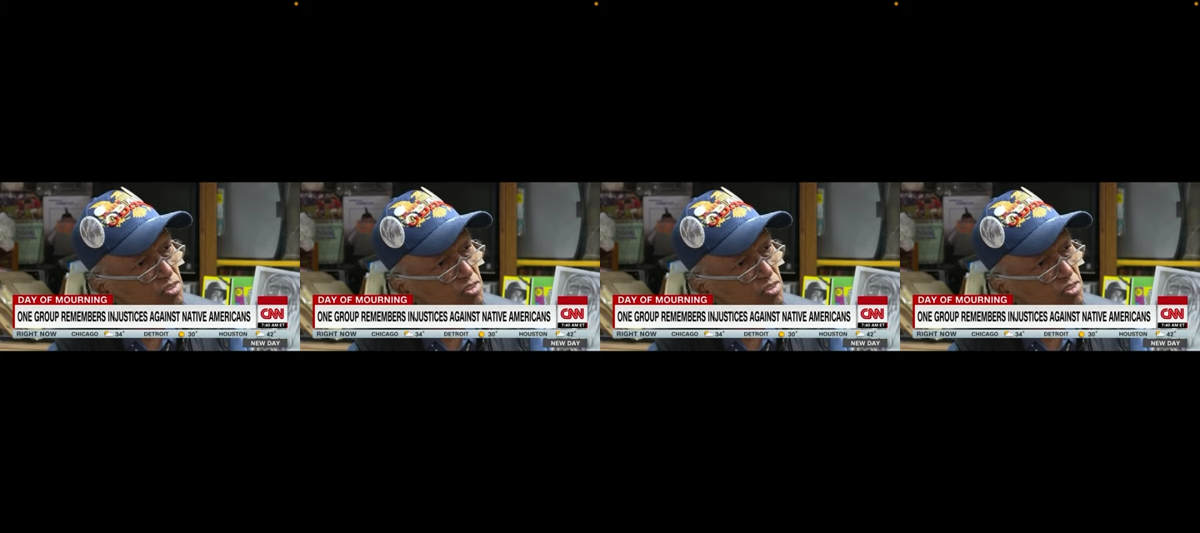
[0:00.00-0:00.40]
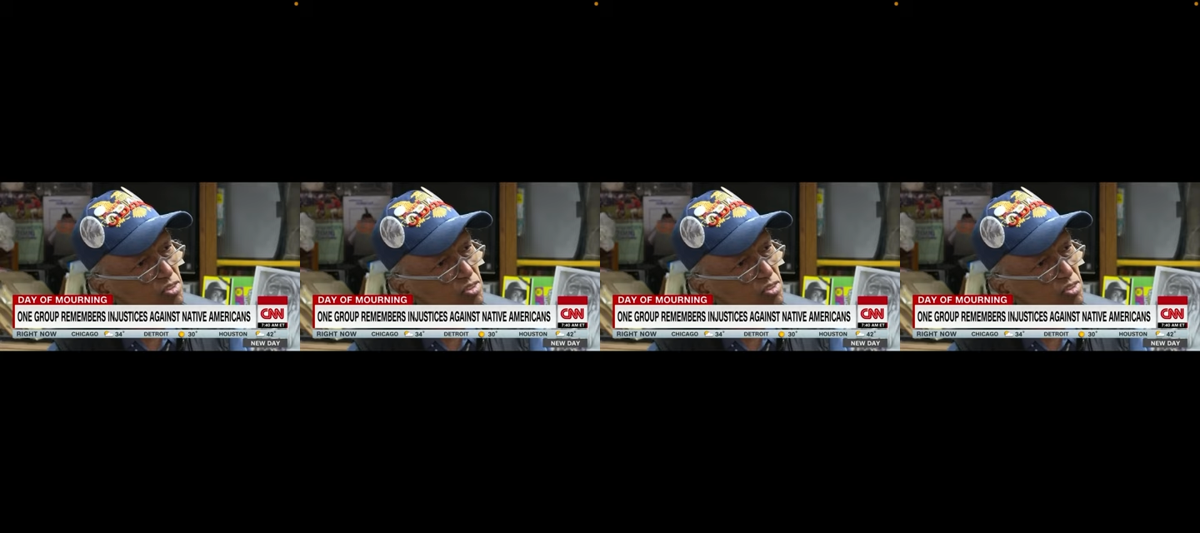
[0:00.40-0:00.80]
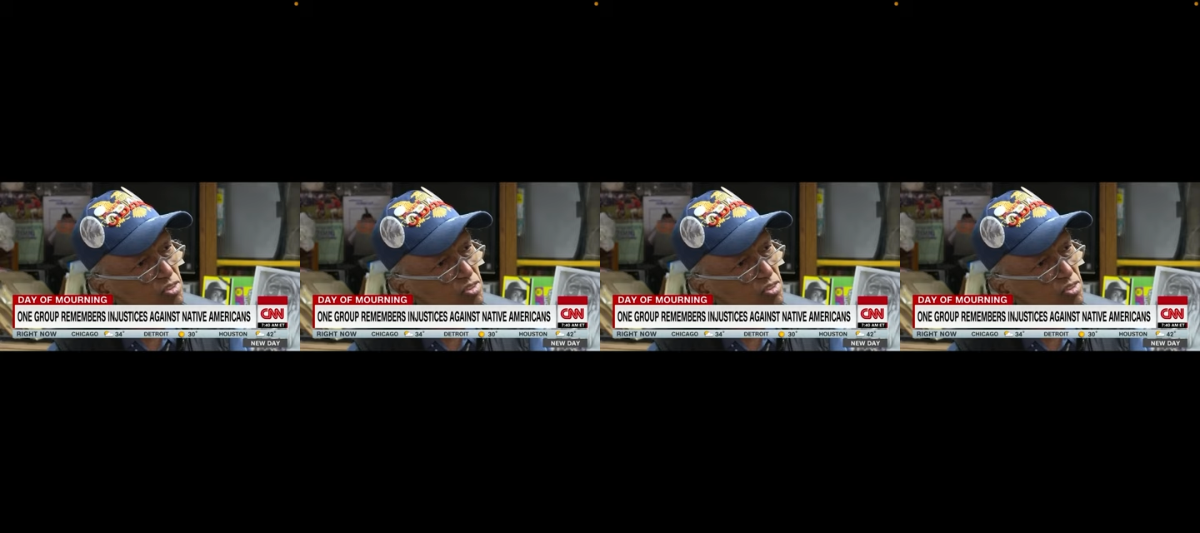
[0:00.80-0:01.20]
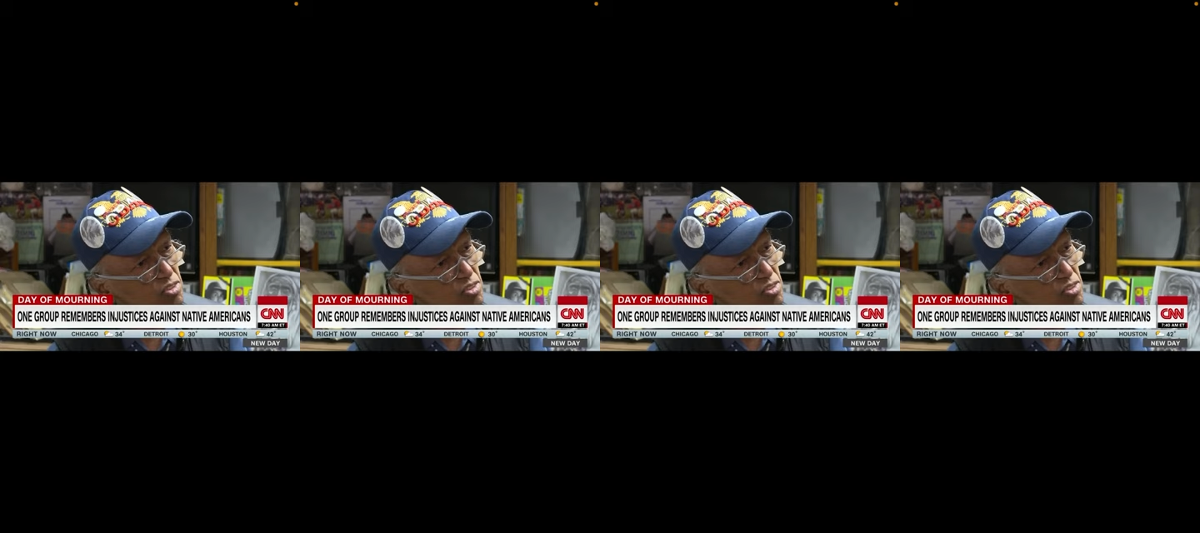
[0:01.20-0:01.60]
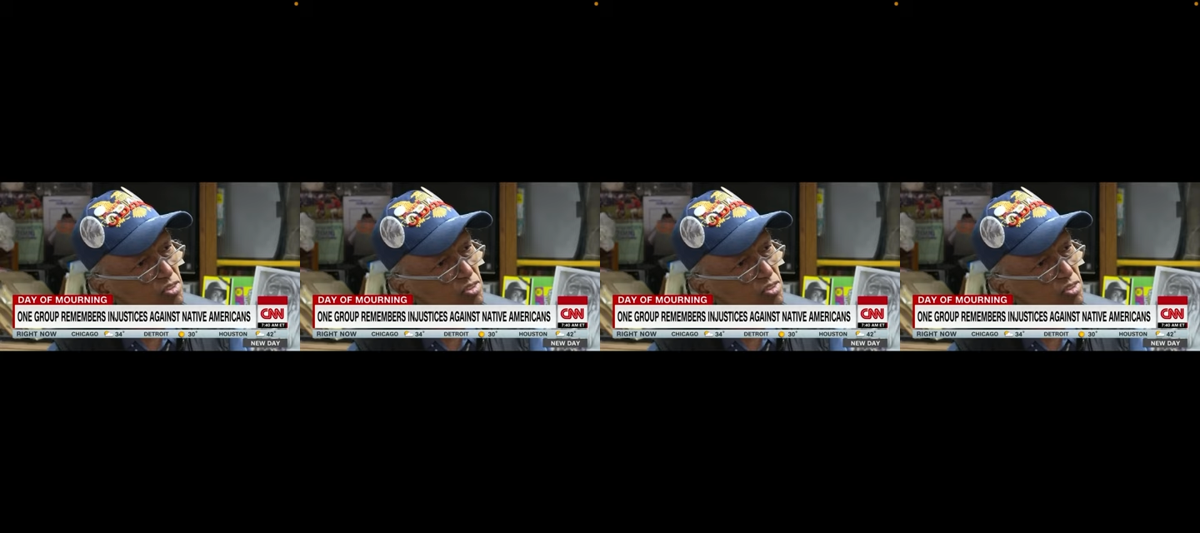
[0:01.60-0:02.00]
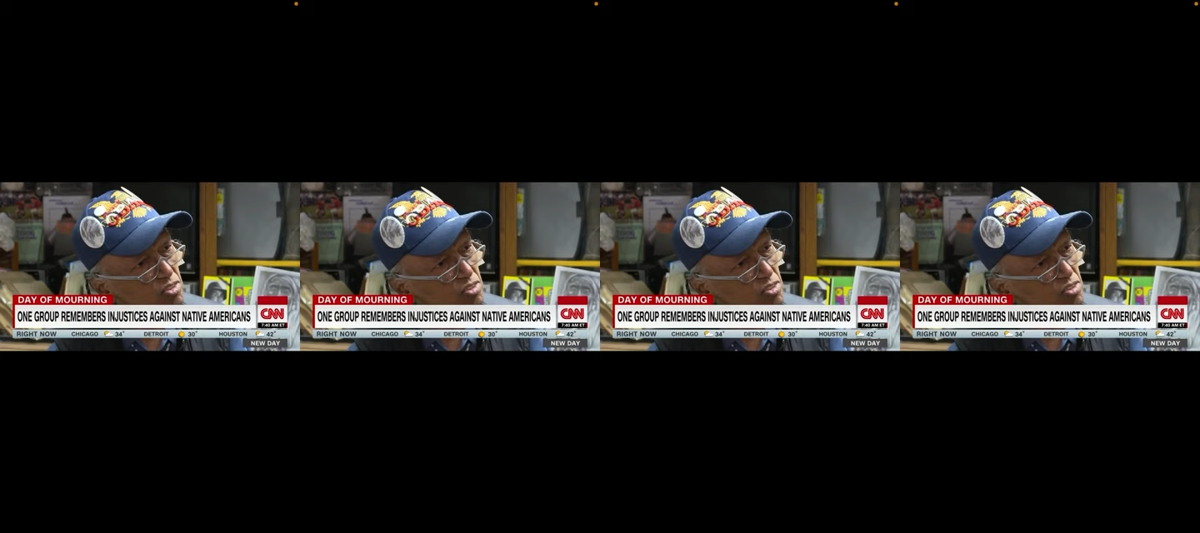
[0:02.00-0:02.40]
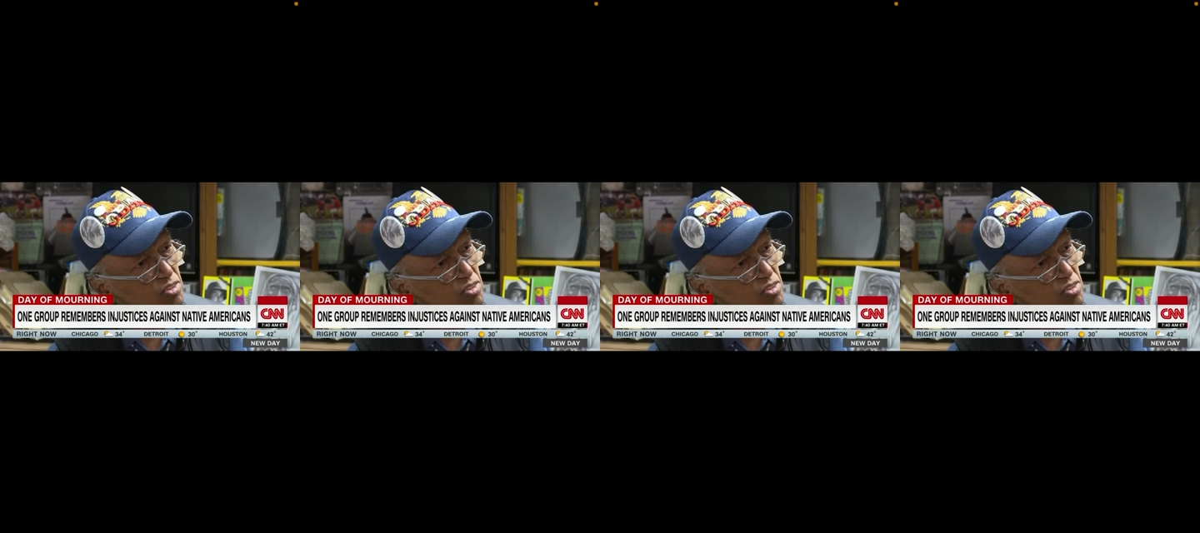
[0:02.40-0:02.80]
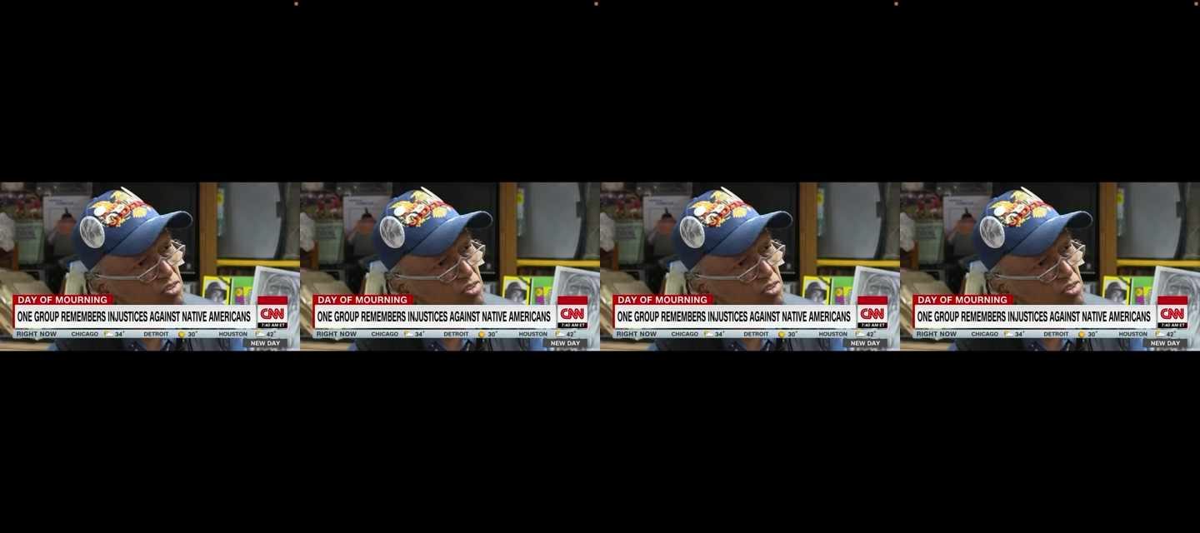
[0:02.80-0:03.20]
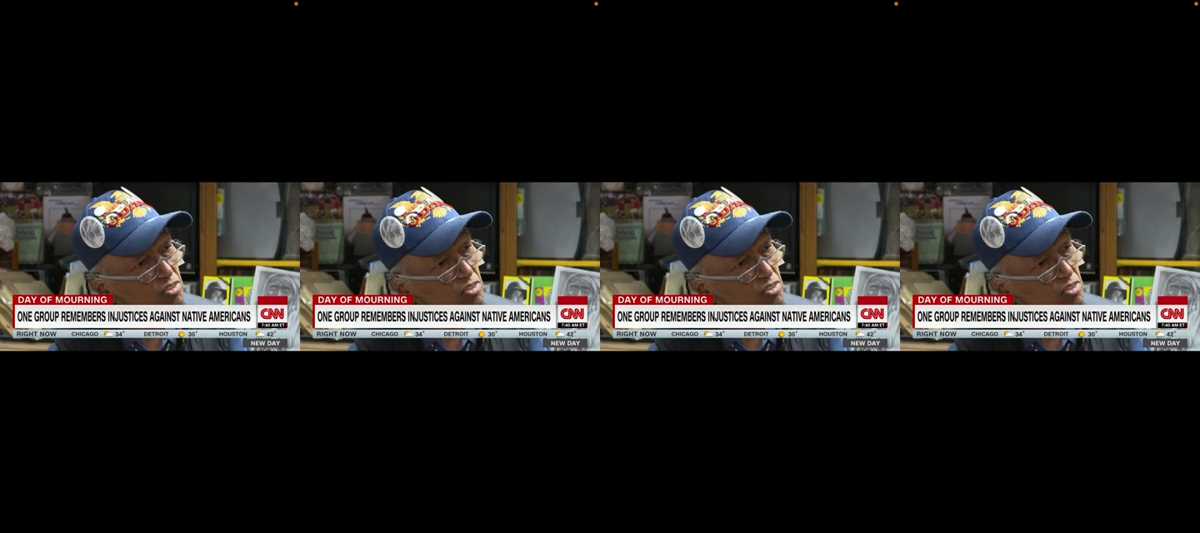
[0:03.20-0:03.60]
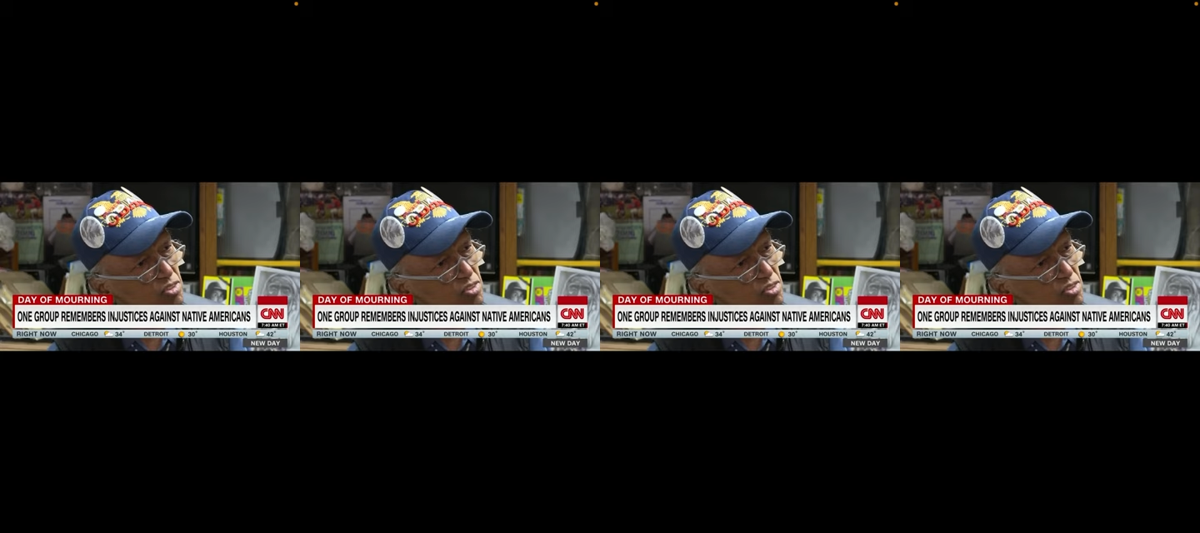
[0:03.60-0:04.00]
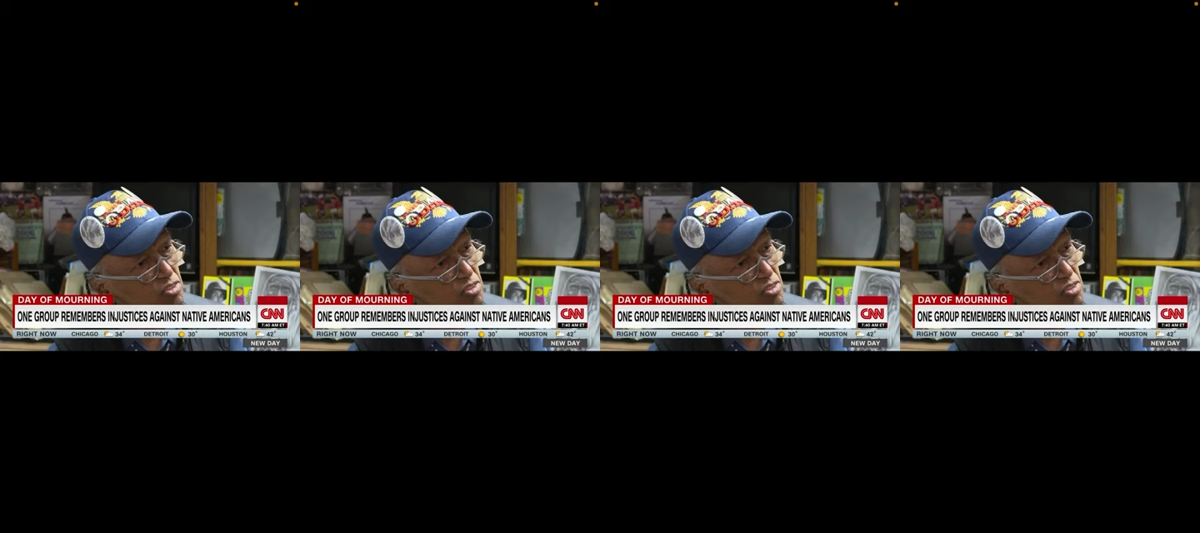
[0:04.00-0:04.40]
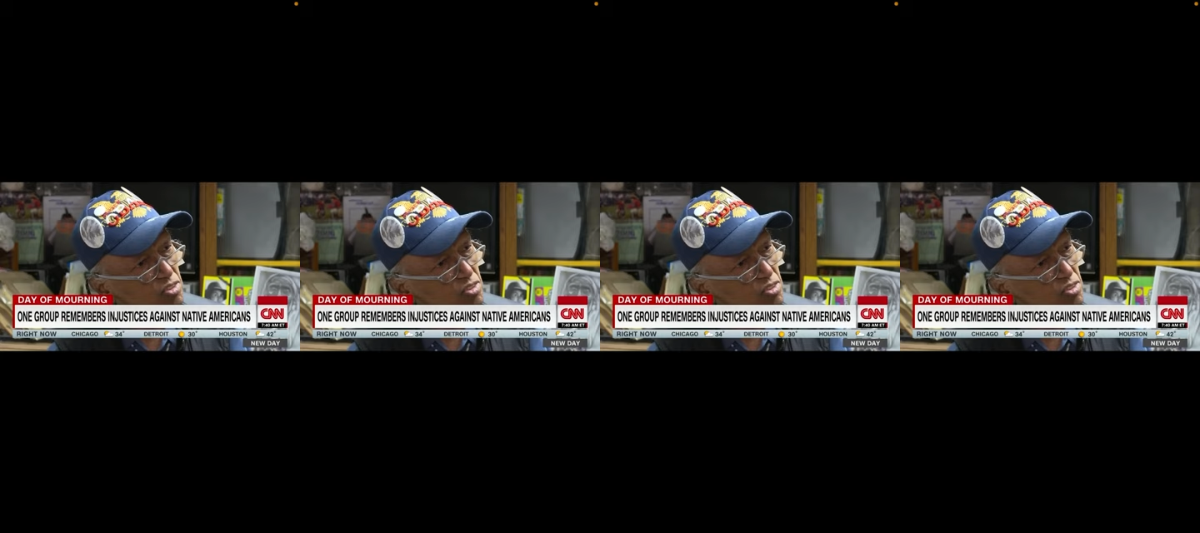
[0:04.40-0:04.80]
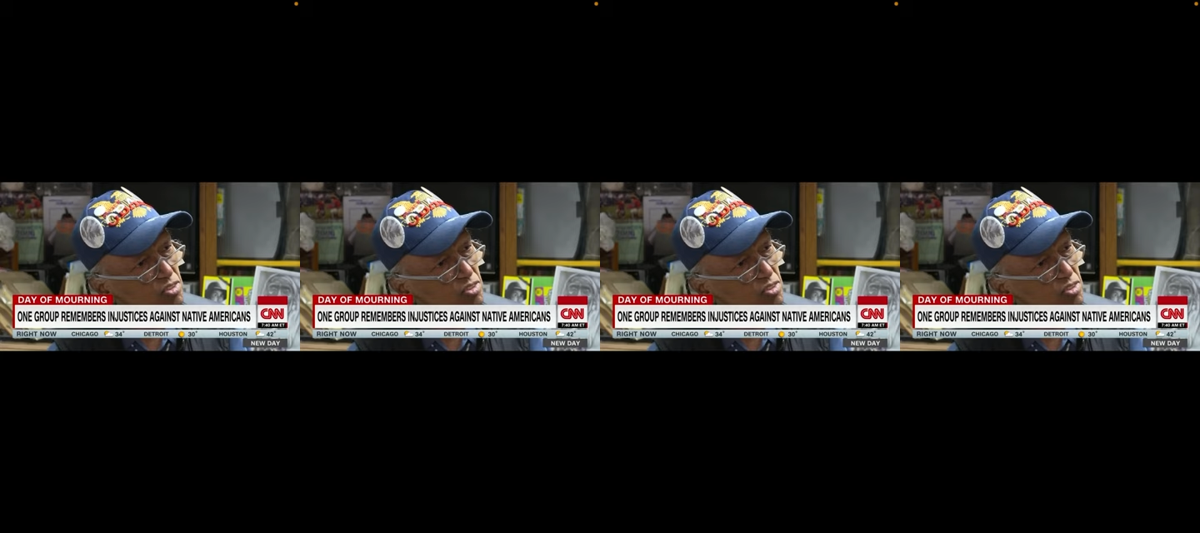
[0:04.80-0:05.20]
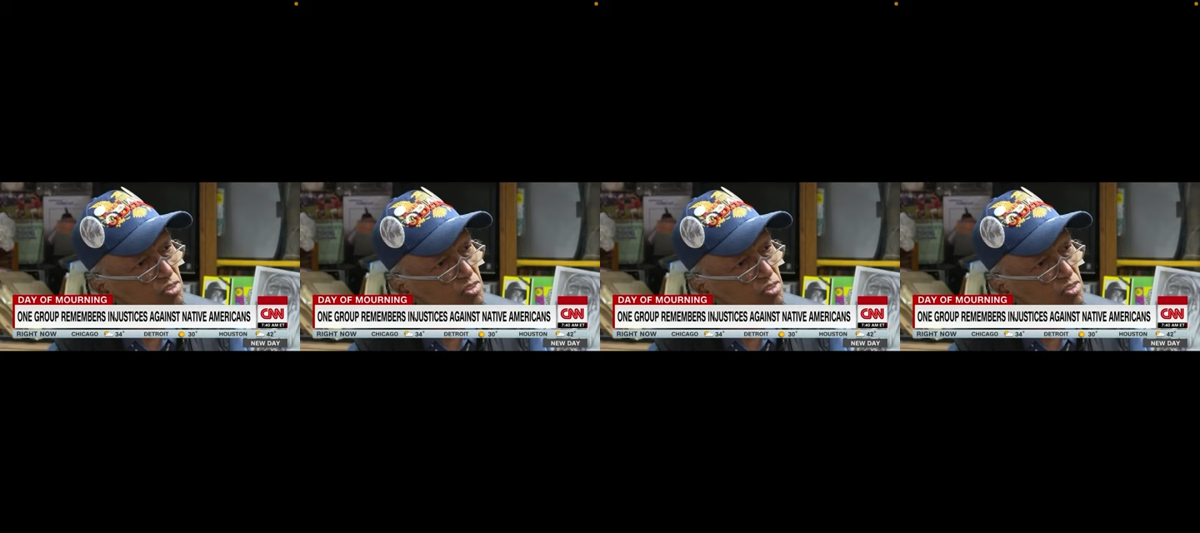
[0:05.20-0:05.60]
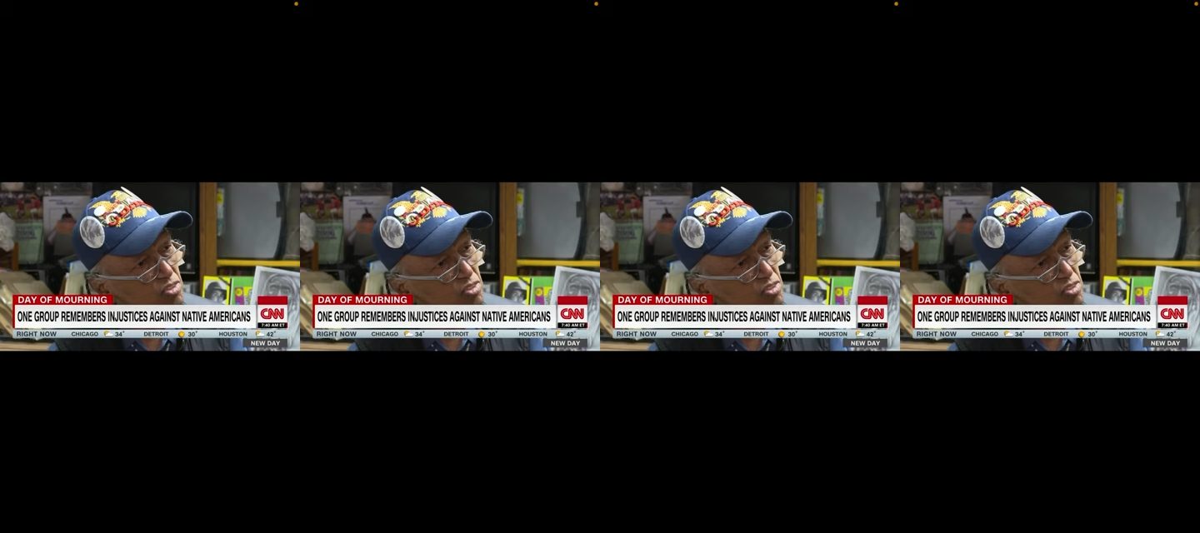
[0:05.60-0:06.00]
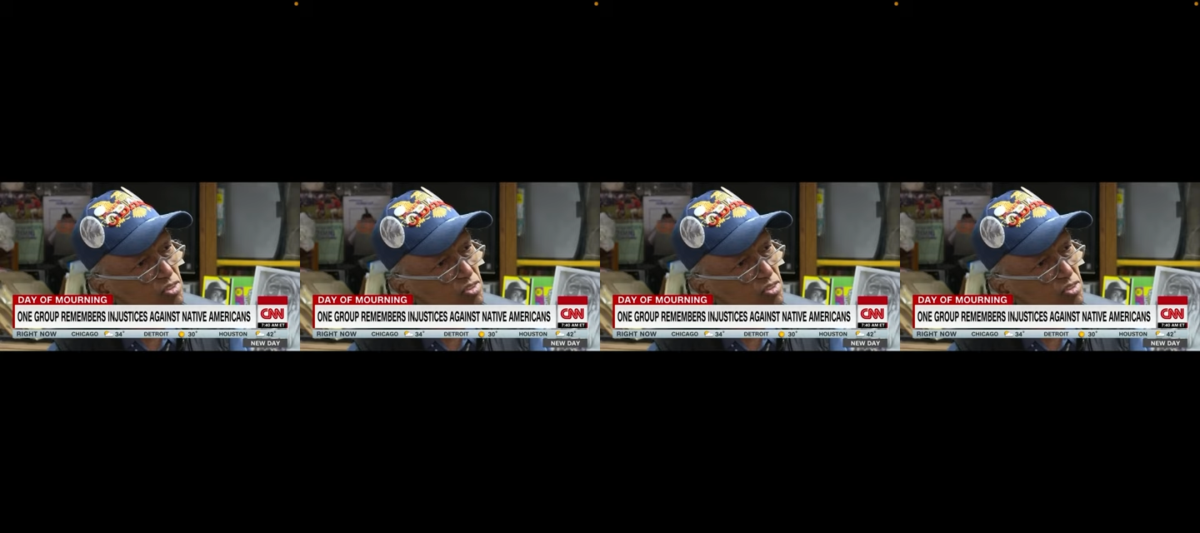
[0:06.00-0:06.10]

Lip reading: [unreadable: no face in view]